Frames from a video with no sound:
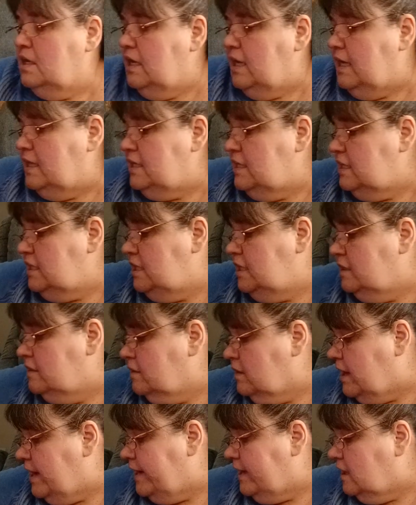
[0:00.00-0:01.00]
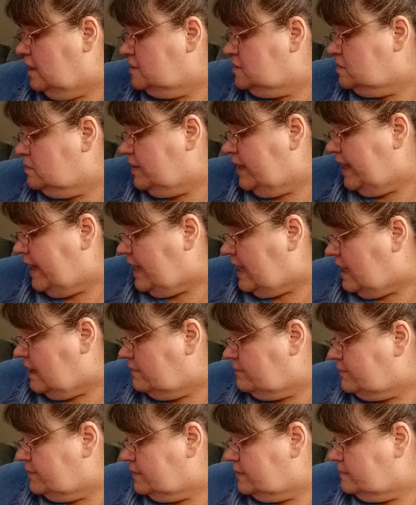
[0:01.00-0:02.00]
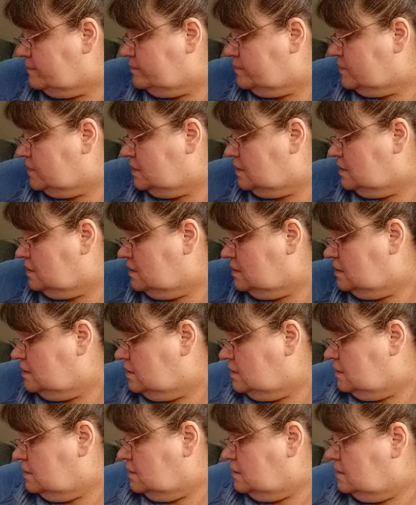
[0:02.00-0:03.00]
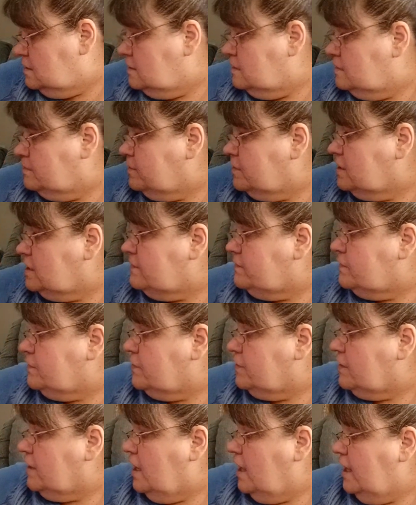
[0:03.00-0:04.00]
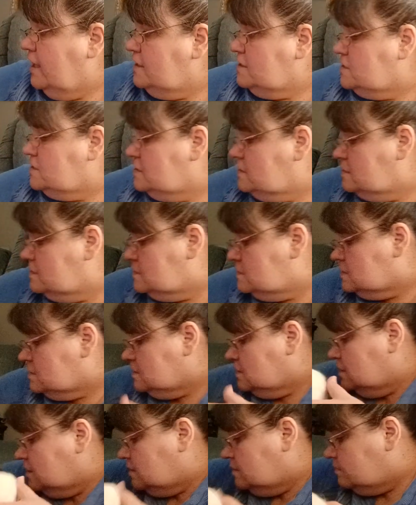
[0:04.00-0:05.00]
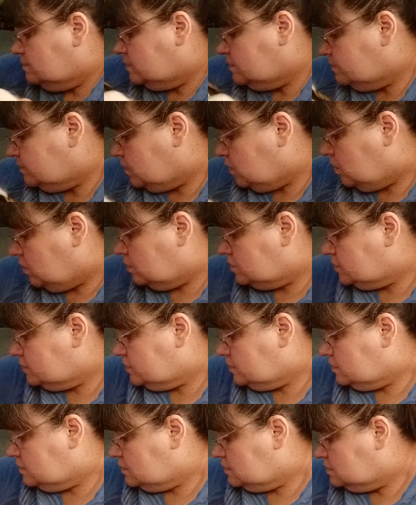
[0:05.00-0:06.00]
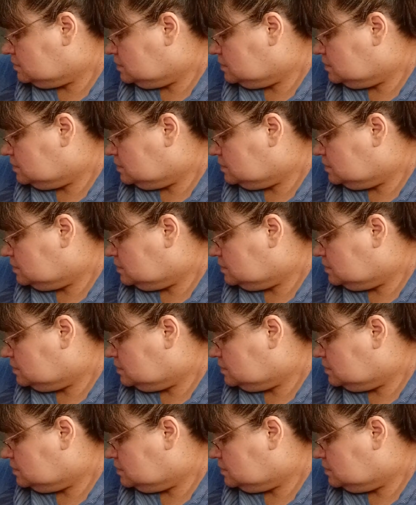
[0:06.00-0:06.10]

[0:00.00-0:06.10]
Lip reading: And in here I also have, believe it or not, some older,